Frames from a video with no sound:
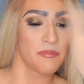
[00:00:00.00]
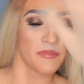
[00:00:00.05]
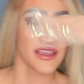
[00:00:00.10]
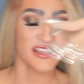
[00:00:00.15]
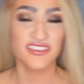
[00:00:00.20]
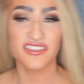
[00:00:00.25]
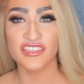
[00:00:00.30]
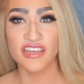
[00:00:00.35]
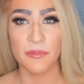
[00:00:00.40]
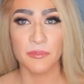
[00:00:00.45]

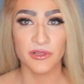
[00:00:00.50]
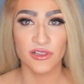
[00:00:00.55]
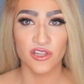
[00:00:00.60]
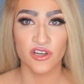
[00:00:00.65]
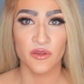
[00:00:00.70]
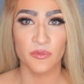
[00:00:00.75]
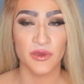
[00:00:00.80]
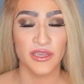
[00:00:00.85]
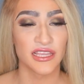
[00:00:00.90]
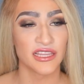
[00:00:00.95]
mix it up a
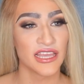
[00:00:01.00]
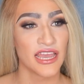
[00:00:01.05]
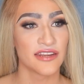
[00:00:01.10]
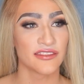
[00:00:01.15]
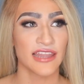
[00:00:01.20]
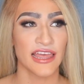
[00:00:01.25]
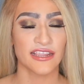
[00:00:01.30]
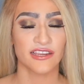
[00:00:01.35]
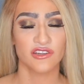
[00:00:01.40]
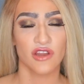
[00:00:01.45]
little bit
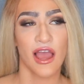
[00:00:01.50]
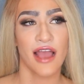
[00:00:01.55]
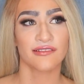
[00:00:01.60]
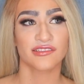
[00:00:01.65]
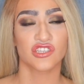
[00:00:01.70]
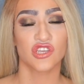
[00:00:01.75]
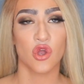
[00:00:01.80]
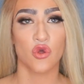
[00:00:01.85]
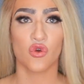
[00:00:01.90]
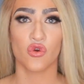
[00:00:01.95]
and like not have
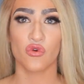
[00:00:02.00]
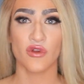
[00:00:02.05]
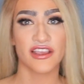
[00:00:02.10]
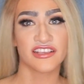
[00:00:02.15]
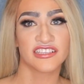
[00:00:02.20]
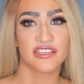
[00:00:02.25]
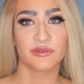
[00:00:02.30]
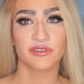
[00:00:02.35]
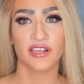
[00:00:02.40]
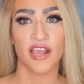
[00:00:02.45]
to go
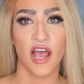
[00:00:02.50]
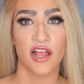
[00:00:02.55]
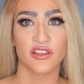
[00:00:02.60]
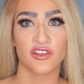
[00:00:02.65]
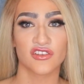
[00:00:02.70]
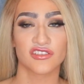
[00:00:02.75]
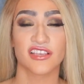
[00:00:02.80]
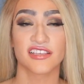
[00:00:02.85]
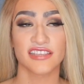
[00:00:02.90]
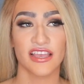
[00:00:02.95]
crazy with
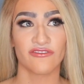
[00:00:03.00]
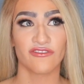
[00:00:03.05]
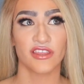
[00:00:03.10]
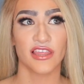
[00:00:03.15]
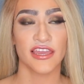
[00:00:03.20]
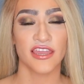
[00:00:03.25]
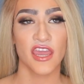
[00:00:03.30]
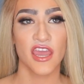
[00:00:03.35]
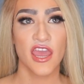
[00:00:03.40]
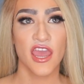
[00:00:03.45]
colors, because I feel
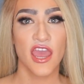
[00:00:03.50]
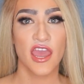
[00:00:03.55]
like